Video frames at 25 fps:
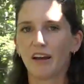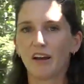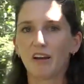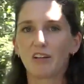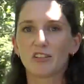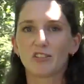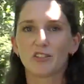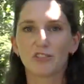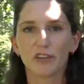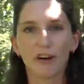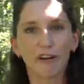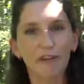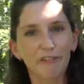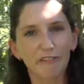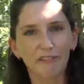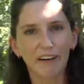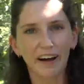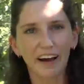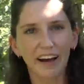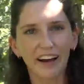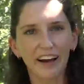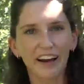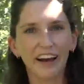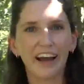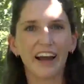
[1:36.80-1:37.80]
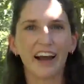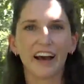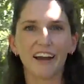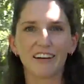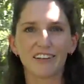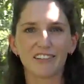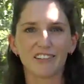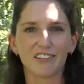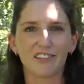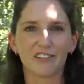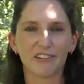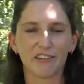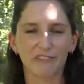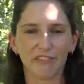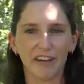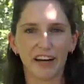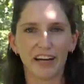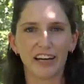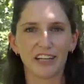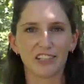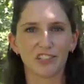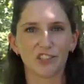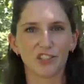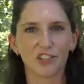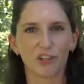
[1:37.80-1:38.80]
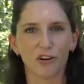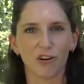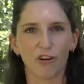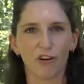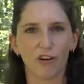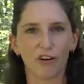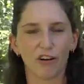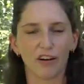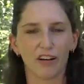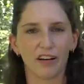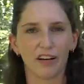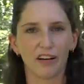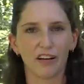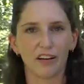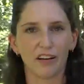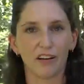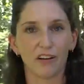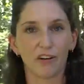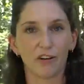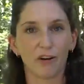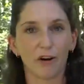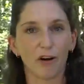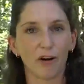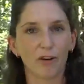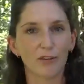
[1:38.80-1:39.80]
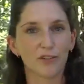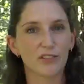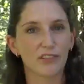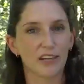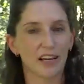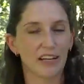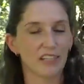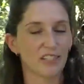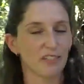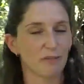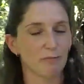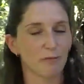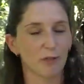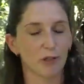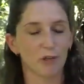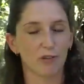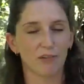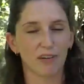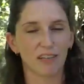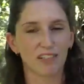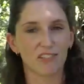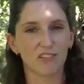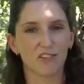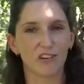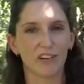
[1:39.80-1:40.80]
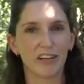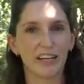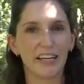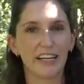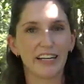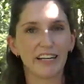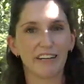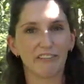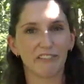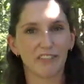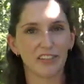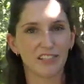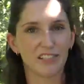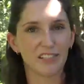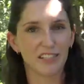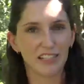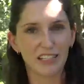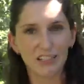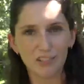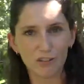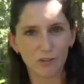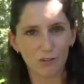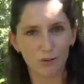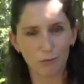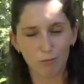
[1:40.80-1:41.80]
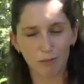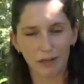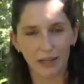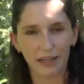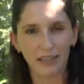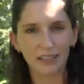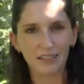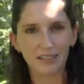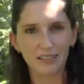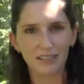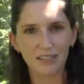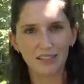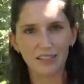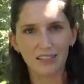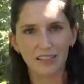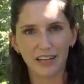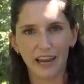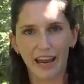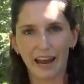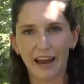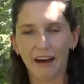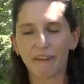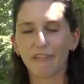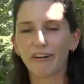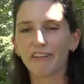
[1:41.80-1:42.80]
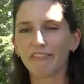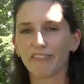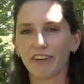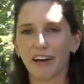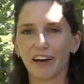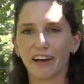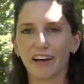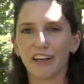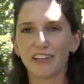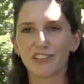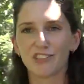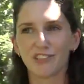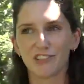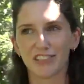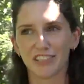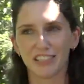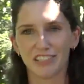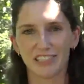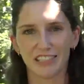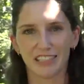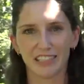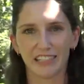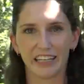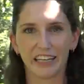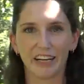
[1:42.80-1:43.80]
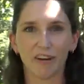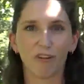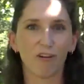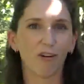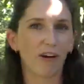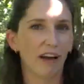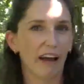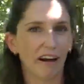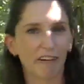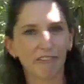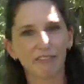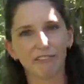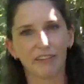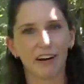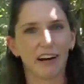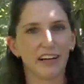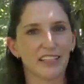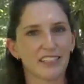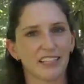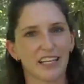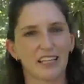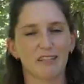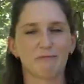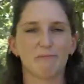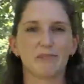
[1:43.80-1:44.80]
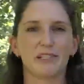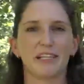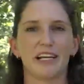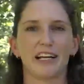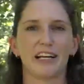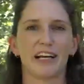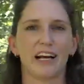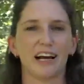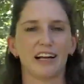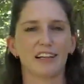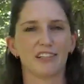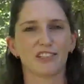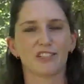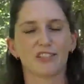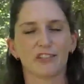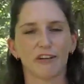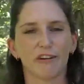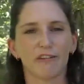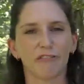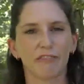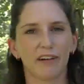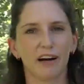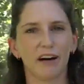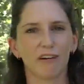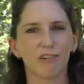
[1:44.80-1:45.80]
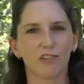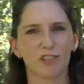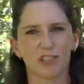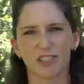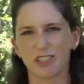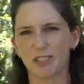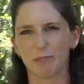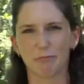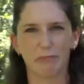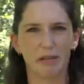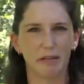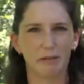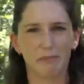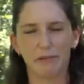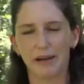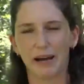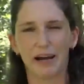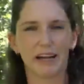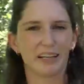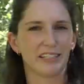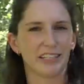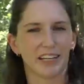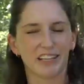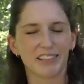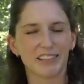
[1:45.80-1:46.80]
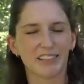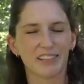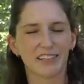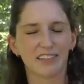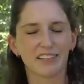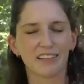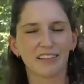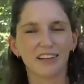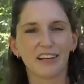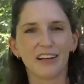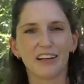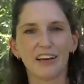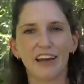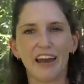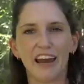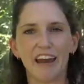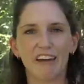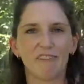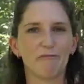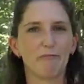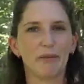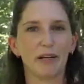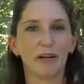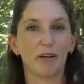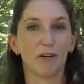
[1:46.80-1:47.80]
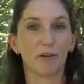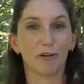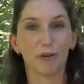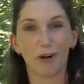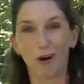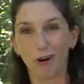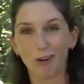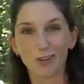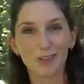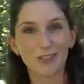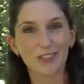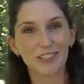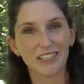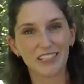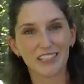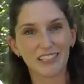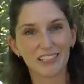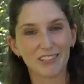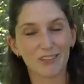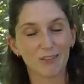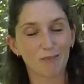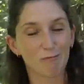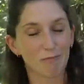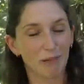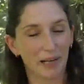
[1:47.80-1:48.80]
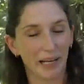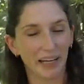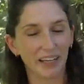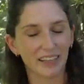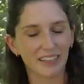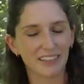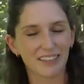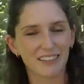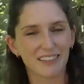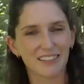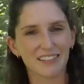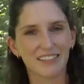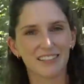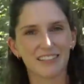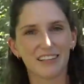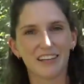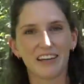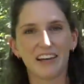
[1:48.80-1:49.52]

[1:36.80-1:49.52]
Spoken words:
So far our survey has shown no signs of myrtle rust on any of the sentinel plants. However, interestingly, all our finds at the Botanic Gardens so far, which has been about a dozen, have been on non-sentinel plants.